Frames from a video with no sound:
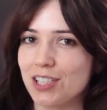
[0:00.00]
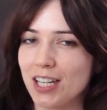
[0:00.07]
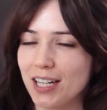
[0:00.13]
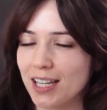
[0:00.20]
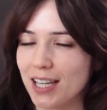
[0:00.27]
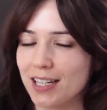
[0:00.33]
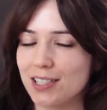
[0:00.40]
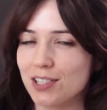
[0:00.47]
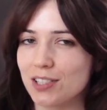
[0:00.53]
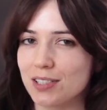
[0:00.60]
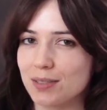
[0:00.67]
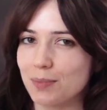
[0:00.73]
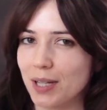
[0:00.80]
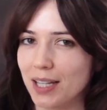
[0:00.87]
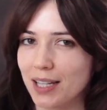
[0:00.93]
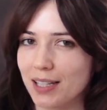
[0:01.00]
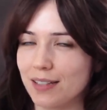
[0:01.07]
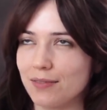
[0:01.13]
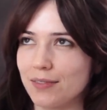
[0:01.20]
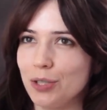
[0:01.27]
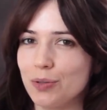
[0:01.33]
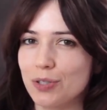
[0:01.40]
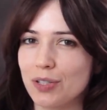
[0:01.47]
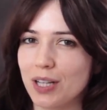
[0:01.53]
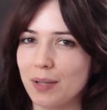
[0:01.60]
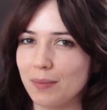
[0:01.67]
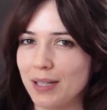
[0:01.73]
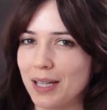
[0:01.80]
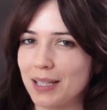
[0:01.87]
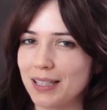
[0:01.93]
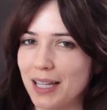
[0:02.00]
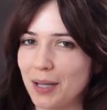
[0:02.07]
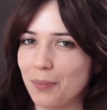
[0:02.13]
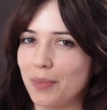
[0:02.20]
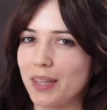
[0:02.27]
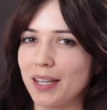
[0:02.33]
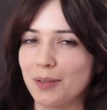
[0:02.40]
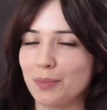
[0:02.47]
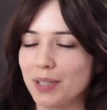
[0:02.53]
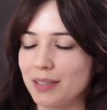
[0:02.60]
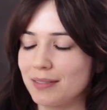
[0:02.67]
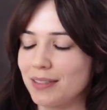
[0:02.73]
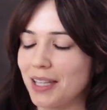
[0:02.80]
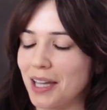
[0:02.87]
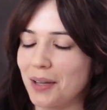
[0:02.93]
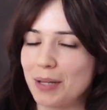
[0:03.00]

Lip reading: Sinead Katie is just my kind of username, nickname thing, but yeah,